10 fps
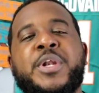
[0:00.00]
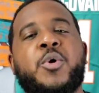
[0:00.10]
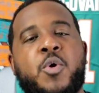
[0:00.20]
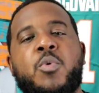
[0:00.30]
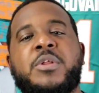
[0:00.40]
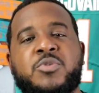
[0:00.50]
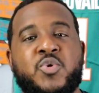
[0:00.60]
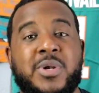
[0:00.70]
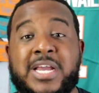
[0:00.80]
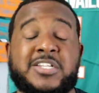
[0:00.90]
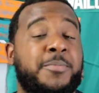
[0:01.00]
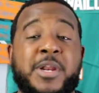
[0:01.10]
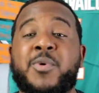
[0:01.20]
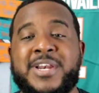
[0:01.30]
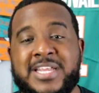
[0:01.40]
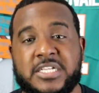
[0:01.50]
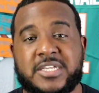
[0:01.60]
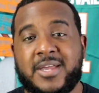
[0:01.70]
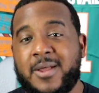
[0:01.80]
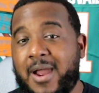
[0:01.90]
don't know what he was doing last year, but it wasn't this.
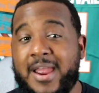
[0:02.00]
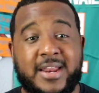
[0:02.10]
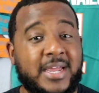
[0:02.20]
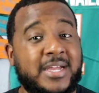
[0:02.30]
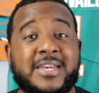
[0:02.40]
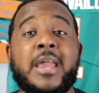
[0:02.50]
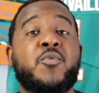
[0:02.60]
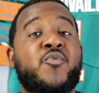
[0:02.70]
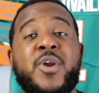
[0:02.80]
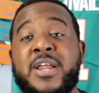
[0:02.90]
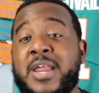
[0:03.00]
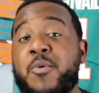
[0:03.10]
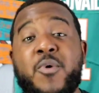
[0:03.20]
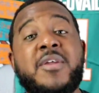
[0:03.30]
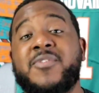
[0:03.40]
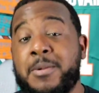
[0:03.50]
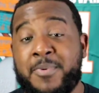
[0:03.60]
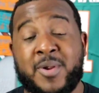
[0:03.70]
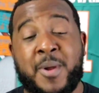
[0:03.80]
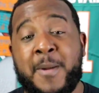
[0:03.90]
All right, they raving
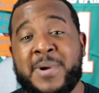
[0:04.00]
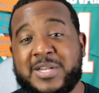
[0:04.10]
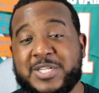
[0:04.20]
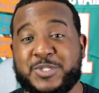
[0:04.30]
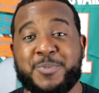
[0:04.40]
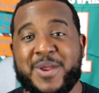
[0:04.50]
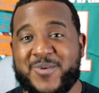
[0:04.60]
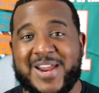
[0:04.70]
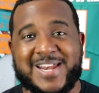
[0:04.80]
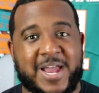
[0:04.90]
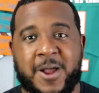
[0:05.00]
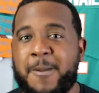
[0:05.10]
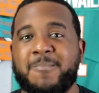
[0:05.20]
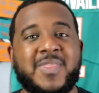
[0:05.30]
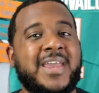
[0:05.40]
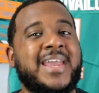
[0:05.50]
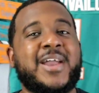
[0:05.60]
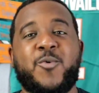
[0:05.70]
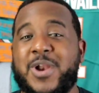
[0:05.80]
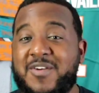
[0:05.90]
about this man right now.
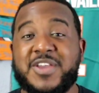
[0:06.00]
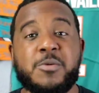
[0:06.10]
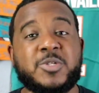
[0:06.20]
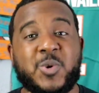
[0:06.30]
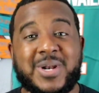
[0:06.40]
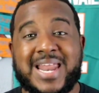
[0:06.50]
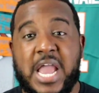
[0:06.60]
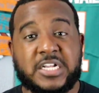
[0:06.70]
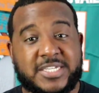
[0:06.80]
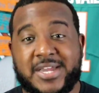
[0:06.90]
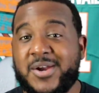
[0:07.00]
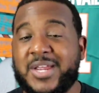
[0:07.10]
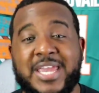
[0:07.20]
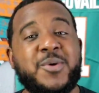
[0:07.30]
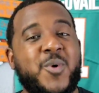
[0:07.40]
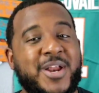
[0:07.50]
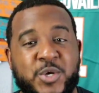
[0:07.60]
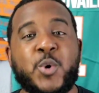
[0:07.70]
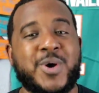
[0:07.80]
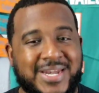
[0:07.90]
Whatever he was doing last year, he
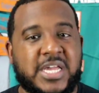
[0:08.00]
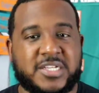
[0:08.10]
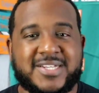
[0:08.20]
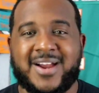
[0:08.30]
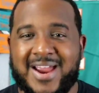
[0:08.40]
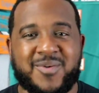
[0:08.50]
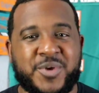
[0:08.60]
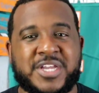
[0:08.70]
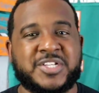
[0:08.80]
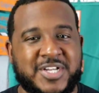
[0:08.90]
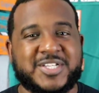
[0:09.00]
wasn't doing this. All right, we could